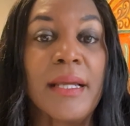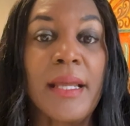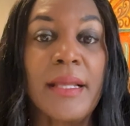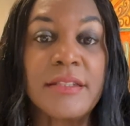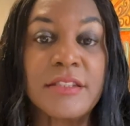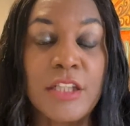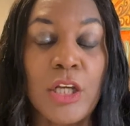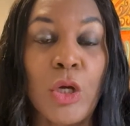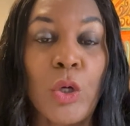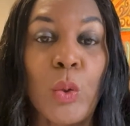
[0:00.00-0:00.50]

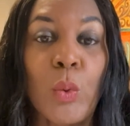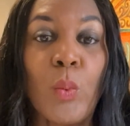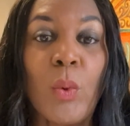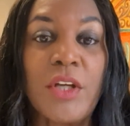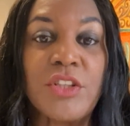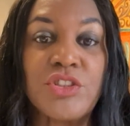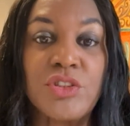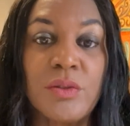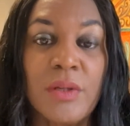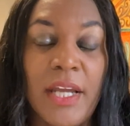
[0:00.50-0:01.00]
So
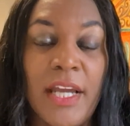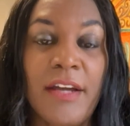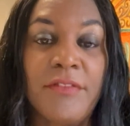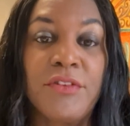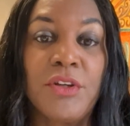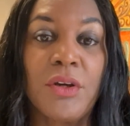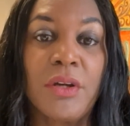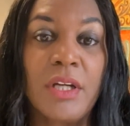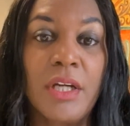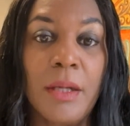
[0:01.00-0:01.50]
once you have
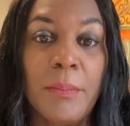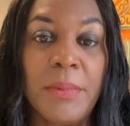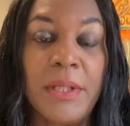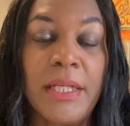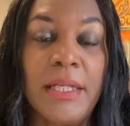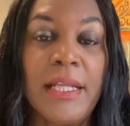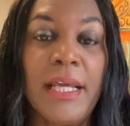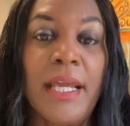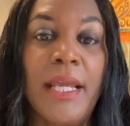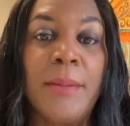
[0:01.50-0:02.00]
your
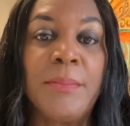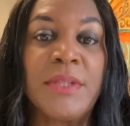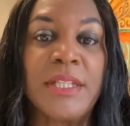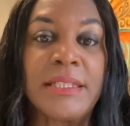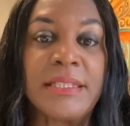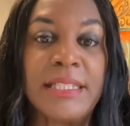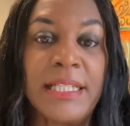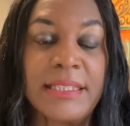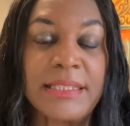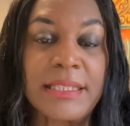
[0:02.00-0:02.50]
company name, the
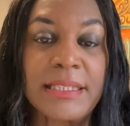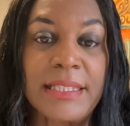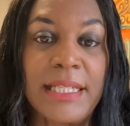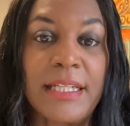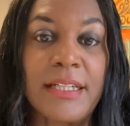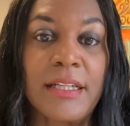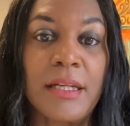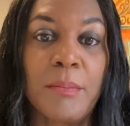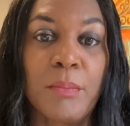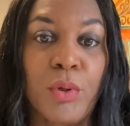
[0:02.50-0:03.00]

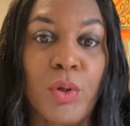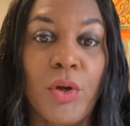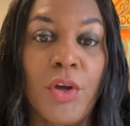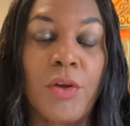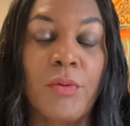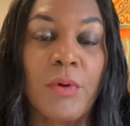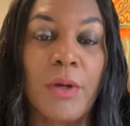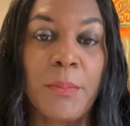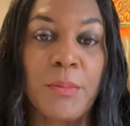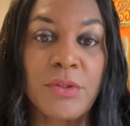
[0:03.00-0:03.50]
designated employee
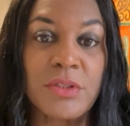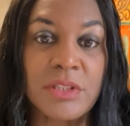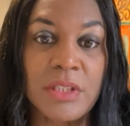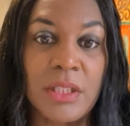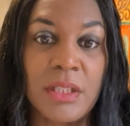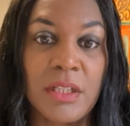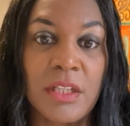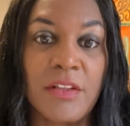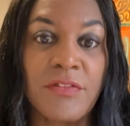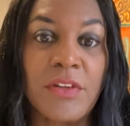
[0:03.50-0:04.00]

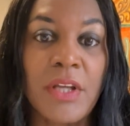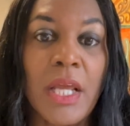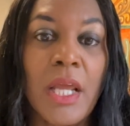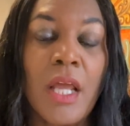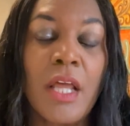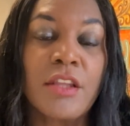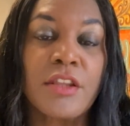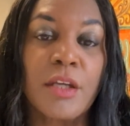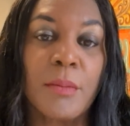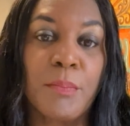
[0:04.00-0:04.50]
representative,
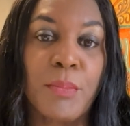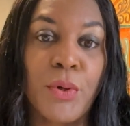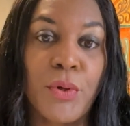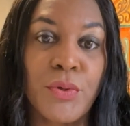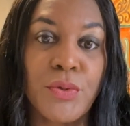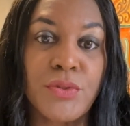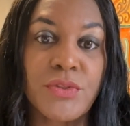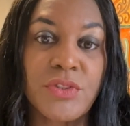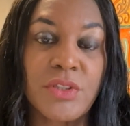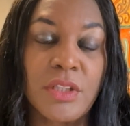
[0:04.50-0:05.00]
the
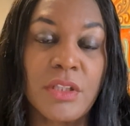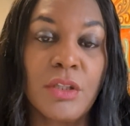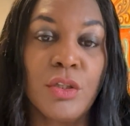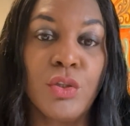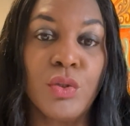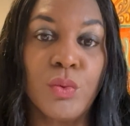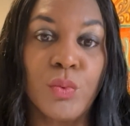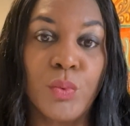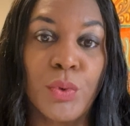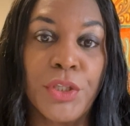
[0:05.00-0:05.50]
person
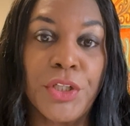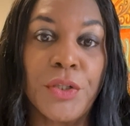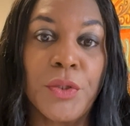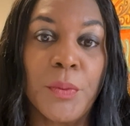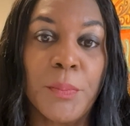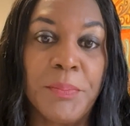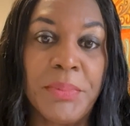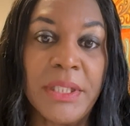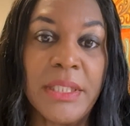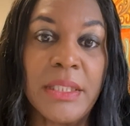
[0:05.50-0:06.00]
who
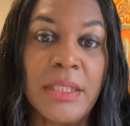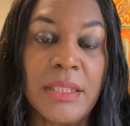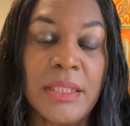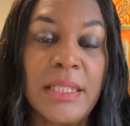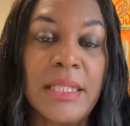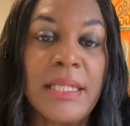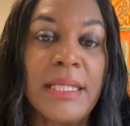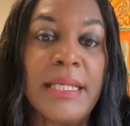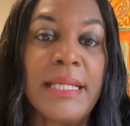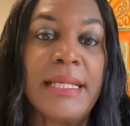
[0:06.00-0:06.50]
will be
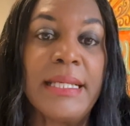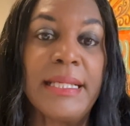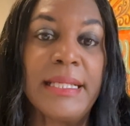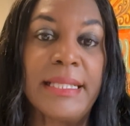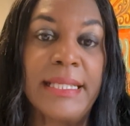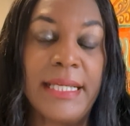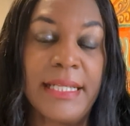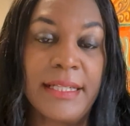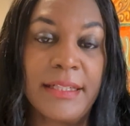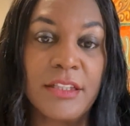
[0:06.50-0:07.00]

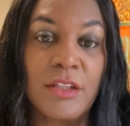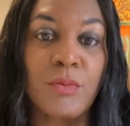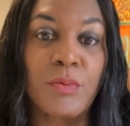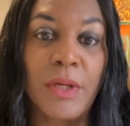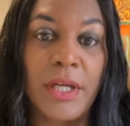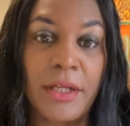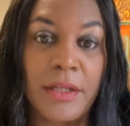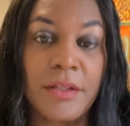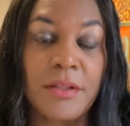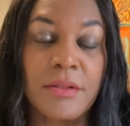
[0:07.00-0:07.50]
getting the
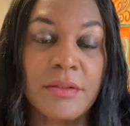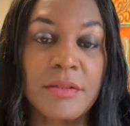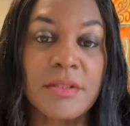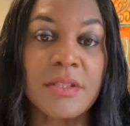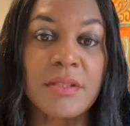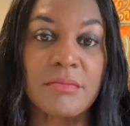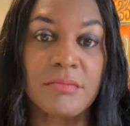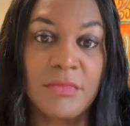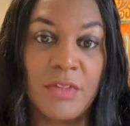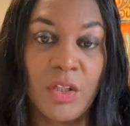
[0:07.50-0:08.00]

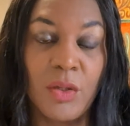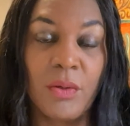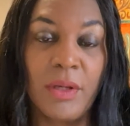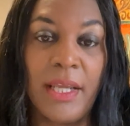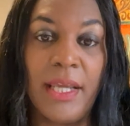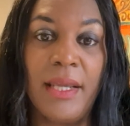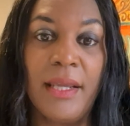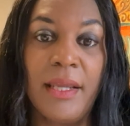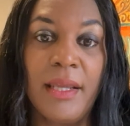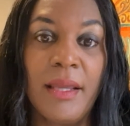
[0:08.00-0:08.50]
records,
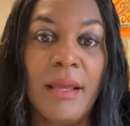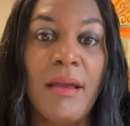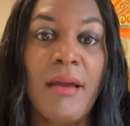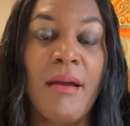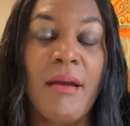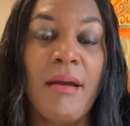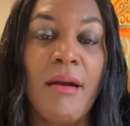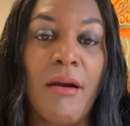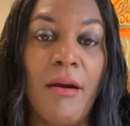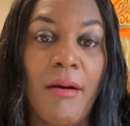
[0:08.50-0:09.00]
okay,
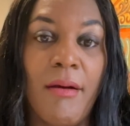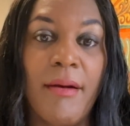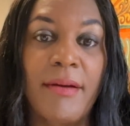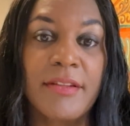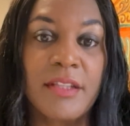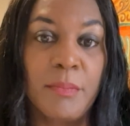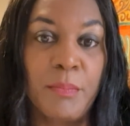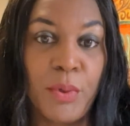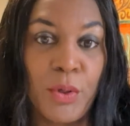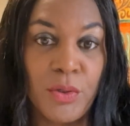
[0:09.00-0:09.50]
or
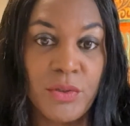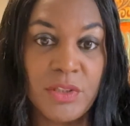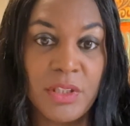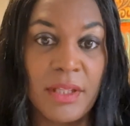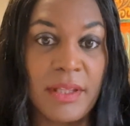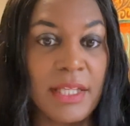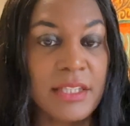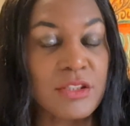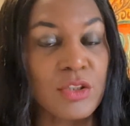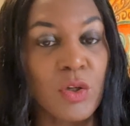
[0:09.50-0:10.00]
the person
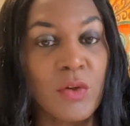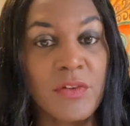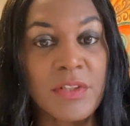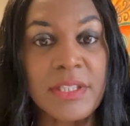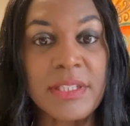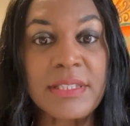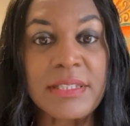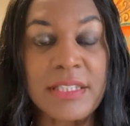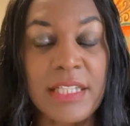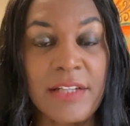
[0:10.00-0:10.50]
that's over
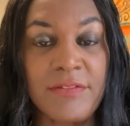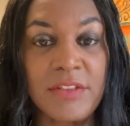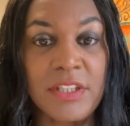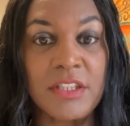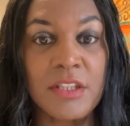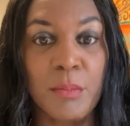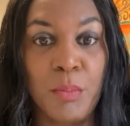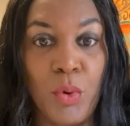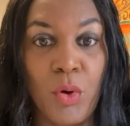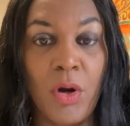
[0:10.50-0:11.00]
the safety
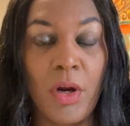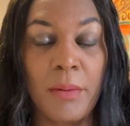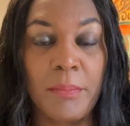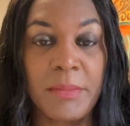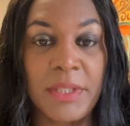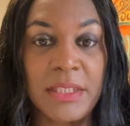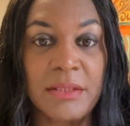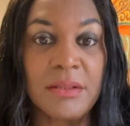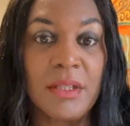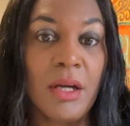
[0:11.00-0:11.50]

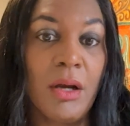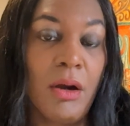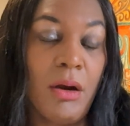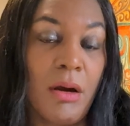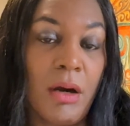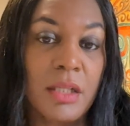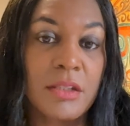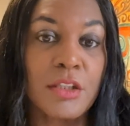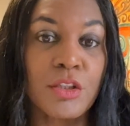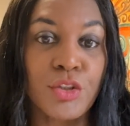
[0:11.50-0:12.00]
department,
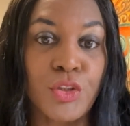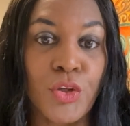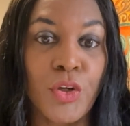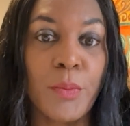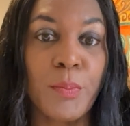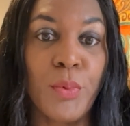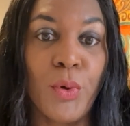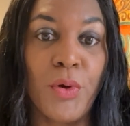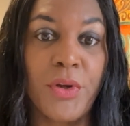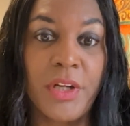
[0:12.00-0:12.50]
or the
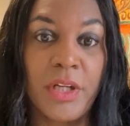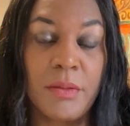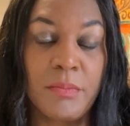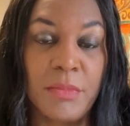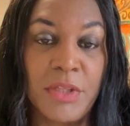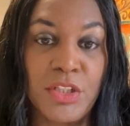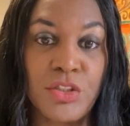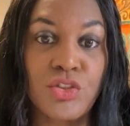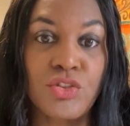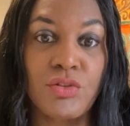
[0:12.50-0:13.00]
third-party
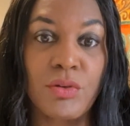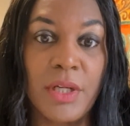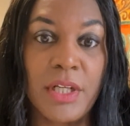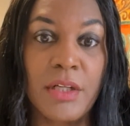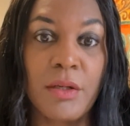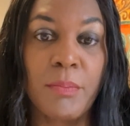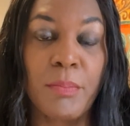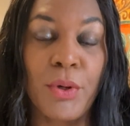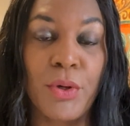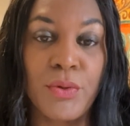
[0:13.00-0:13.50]

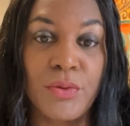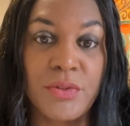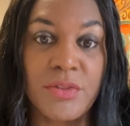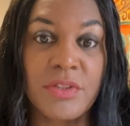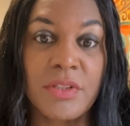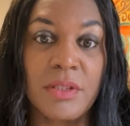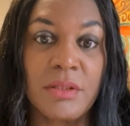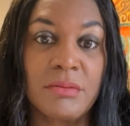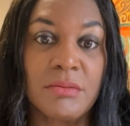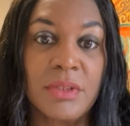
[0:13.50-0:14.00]
administrator
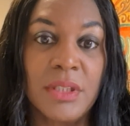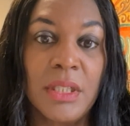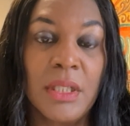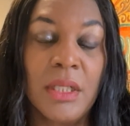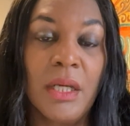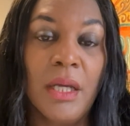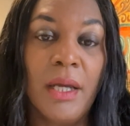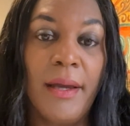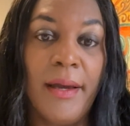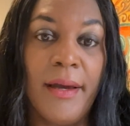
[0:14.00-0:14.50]
person
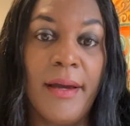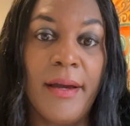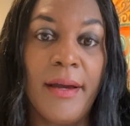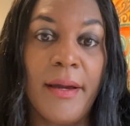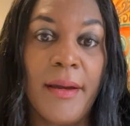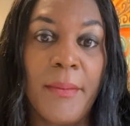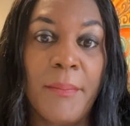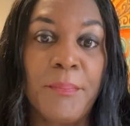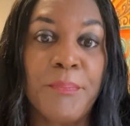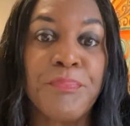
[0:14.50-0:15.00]

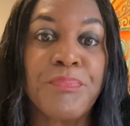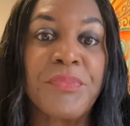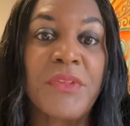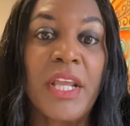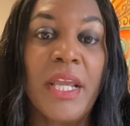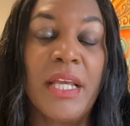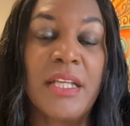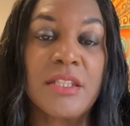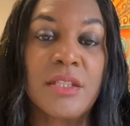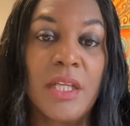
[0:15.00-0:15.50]

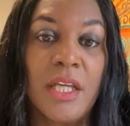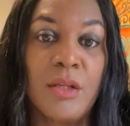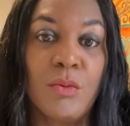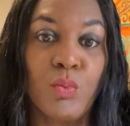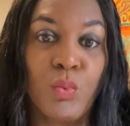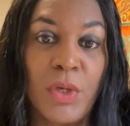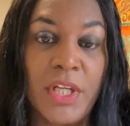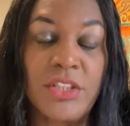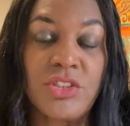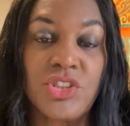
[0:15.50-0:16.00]
in
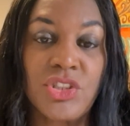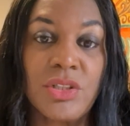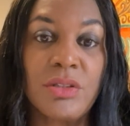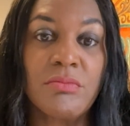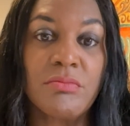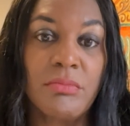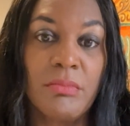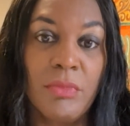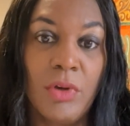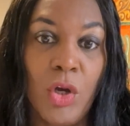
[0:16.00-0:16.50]
which
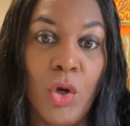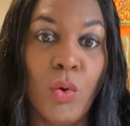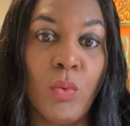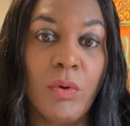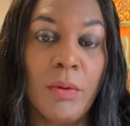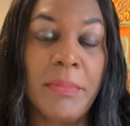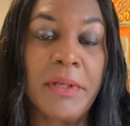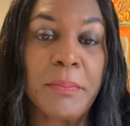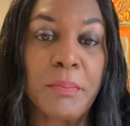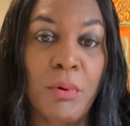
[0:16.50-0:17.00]
who
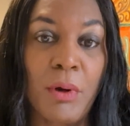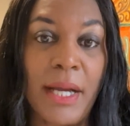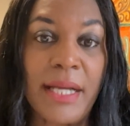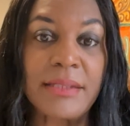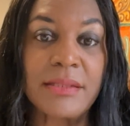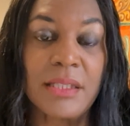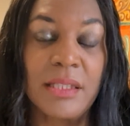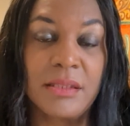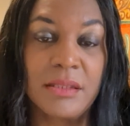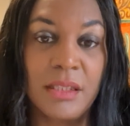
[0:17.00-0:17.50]
will be
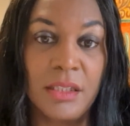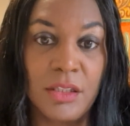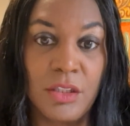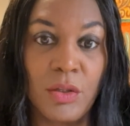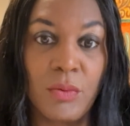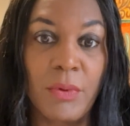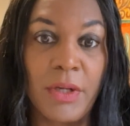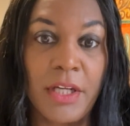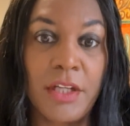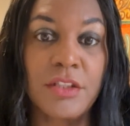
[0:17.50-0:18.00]
processing your
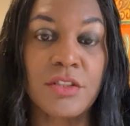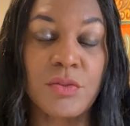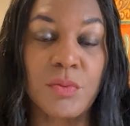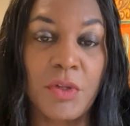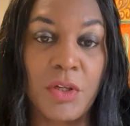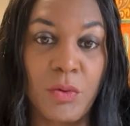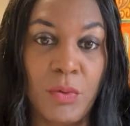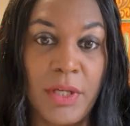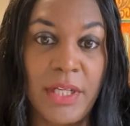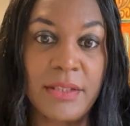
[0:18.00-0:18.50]
records
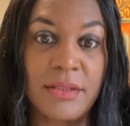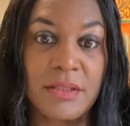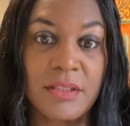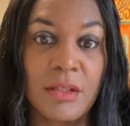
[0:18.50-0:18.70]
request.